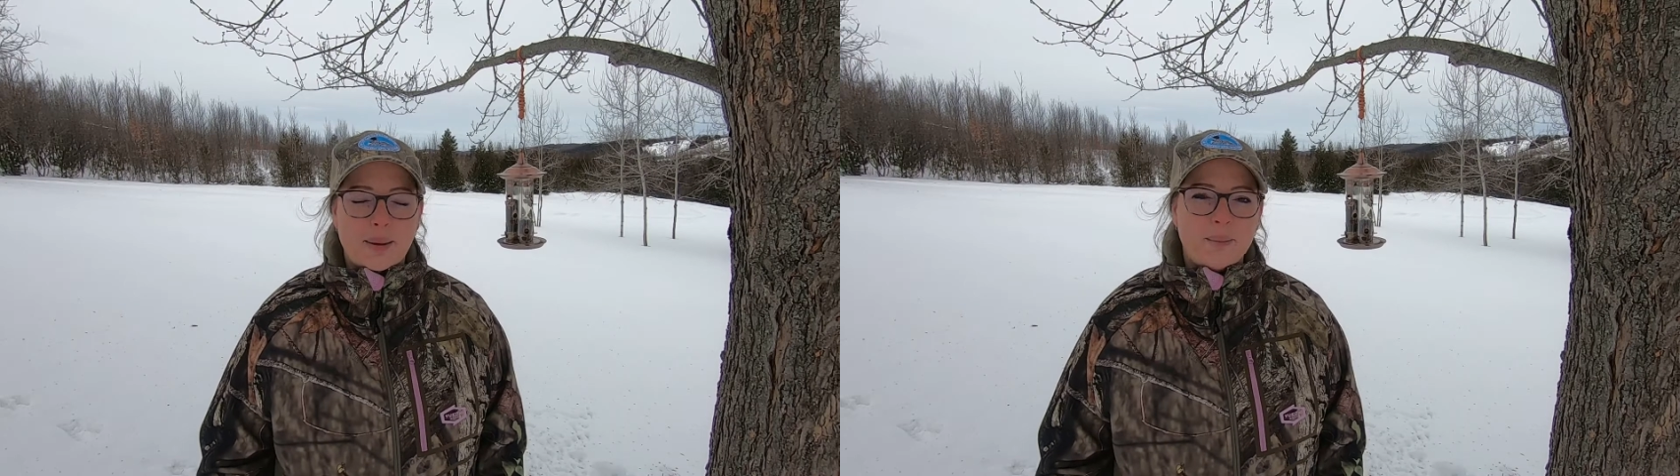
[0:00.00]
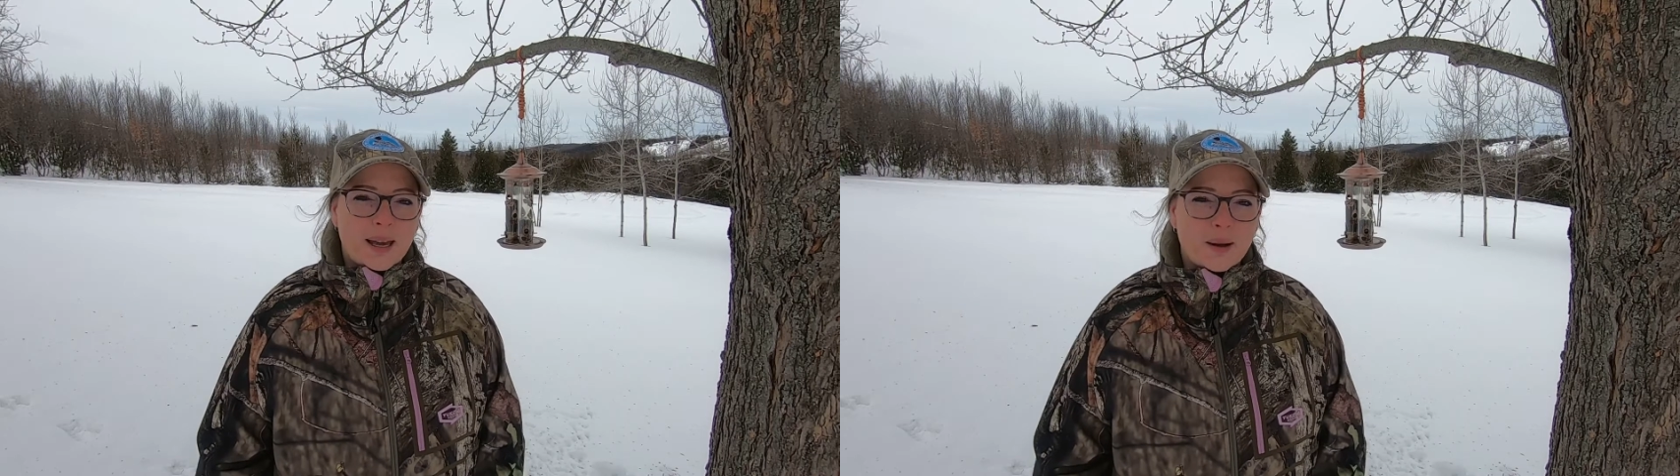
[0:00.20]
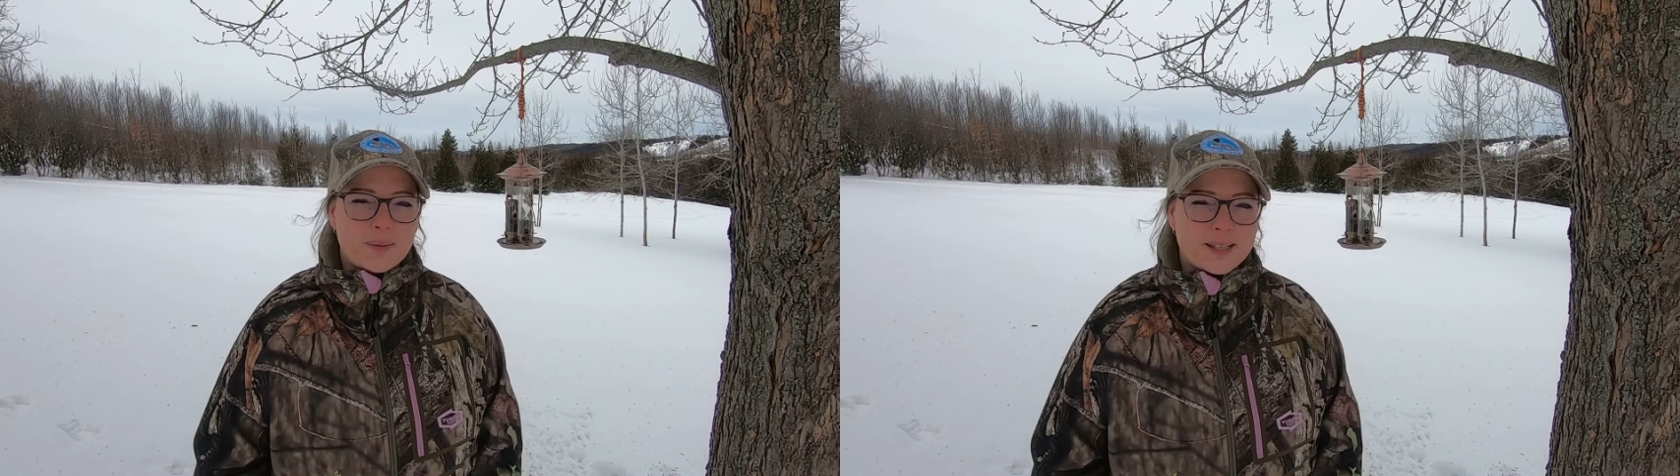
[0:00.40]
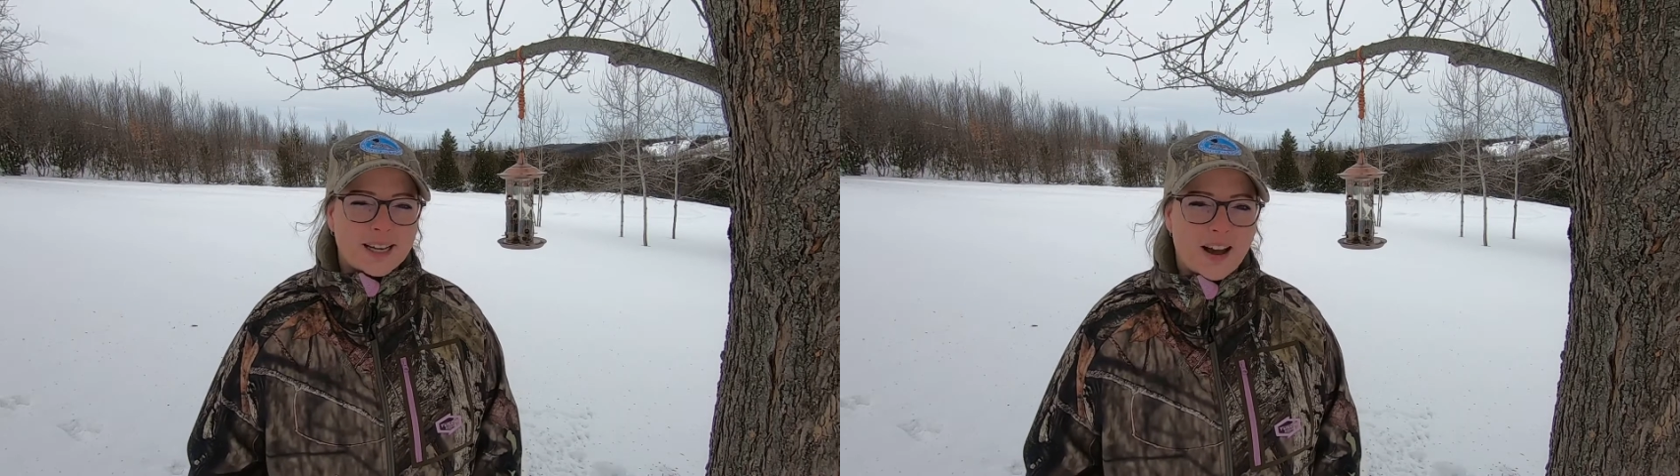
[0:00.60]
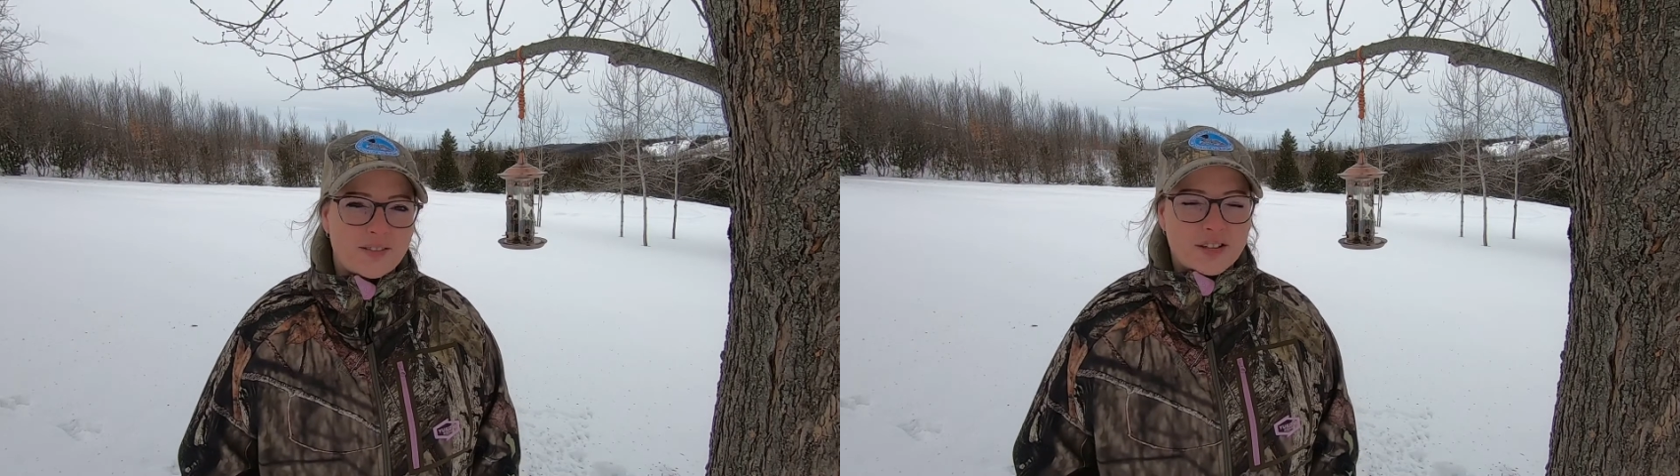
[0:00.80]
Make up a
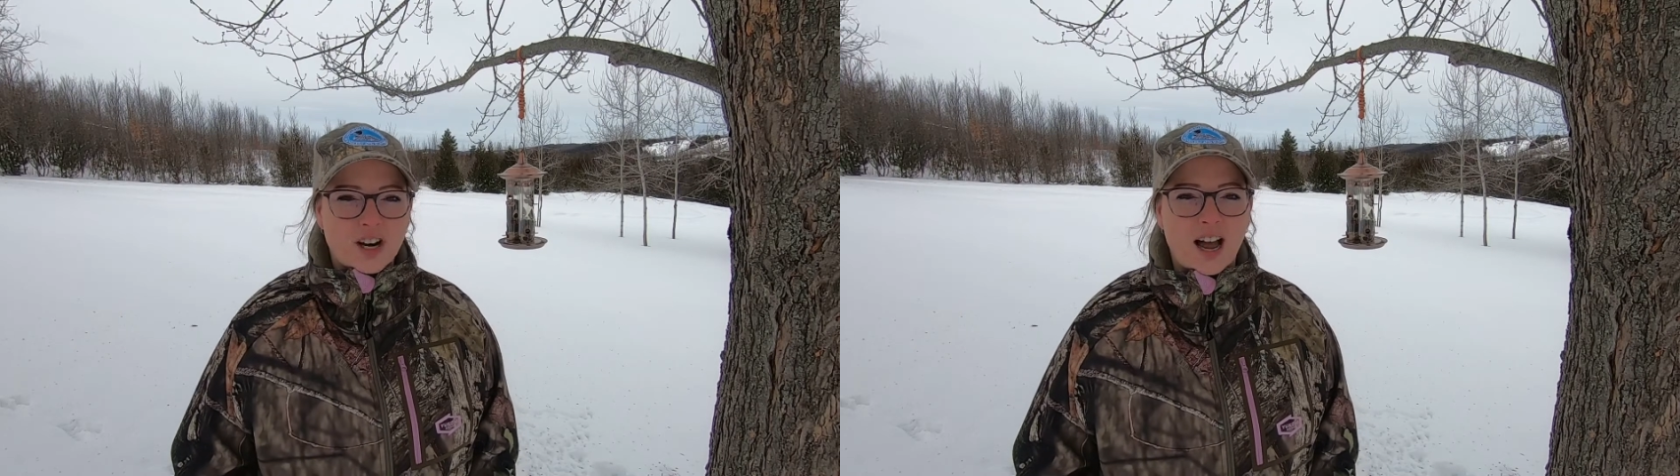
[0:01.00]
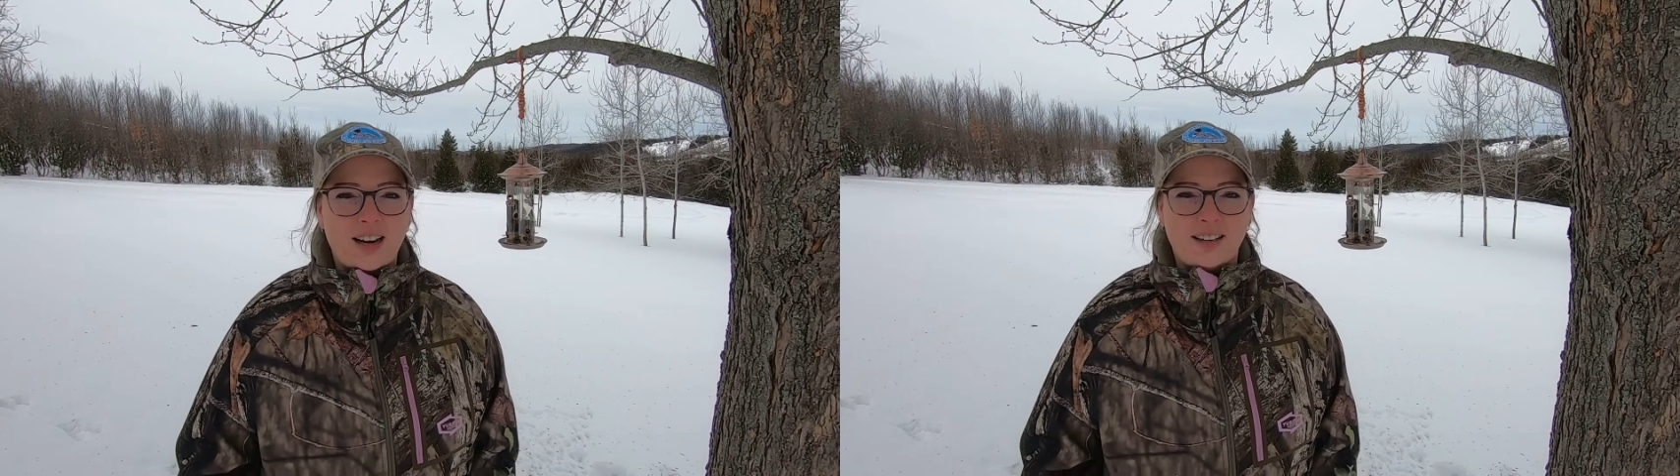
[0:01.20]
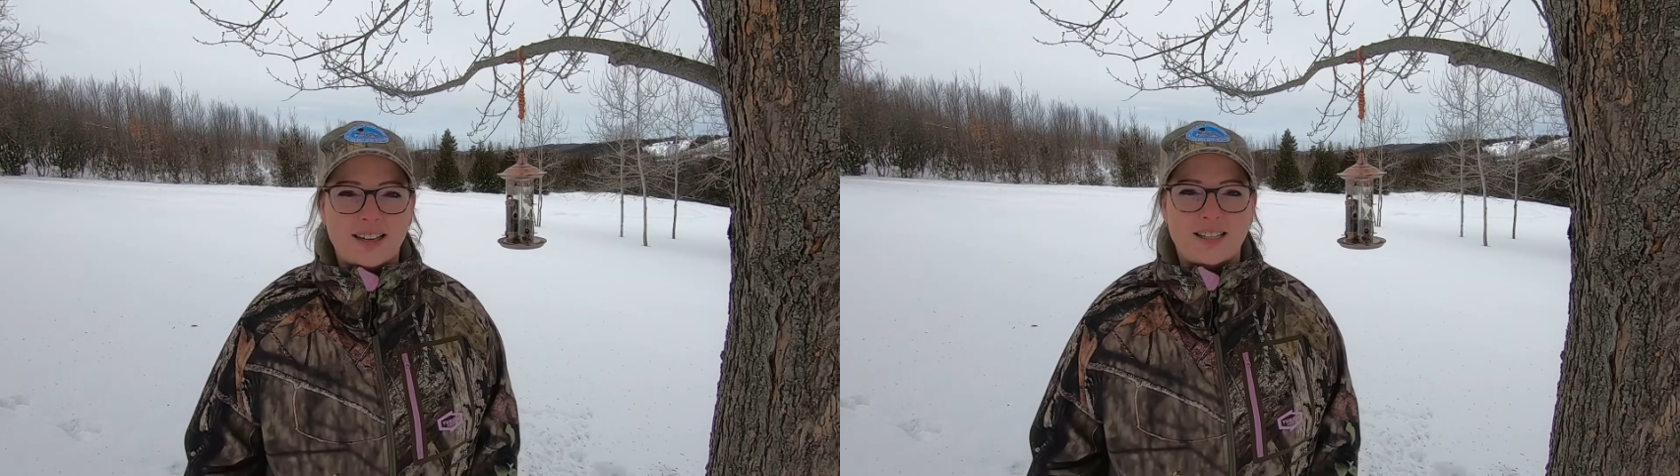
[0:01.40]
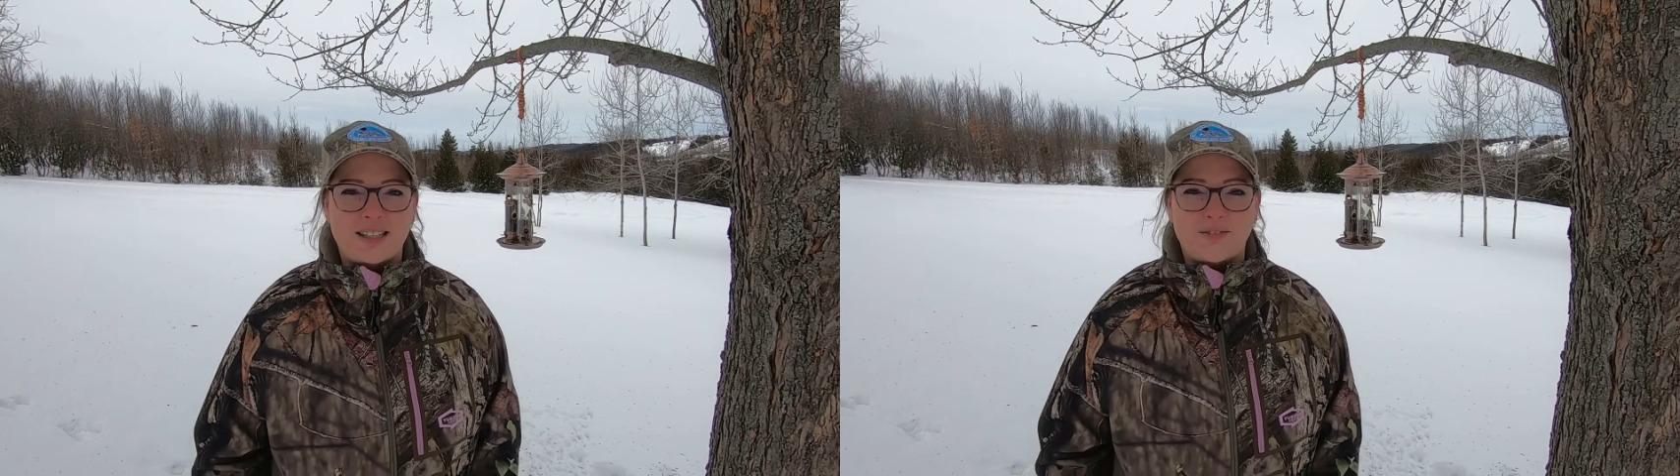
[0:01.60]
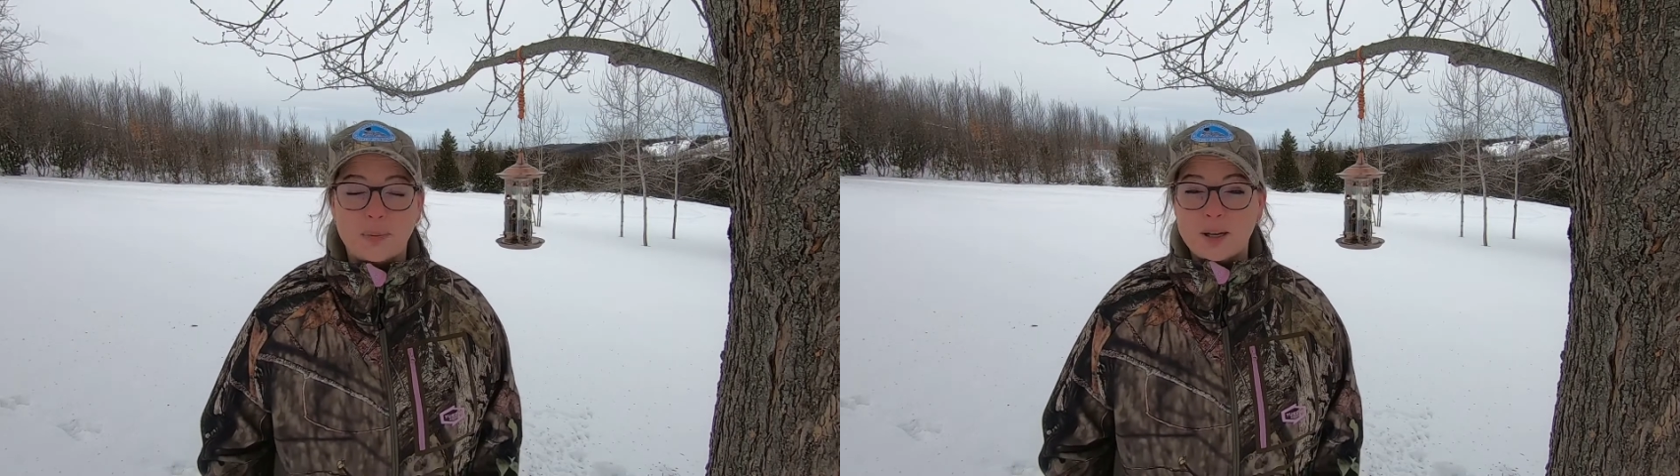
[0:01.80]
scavenger hunt list of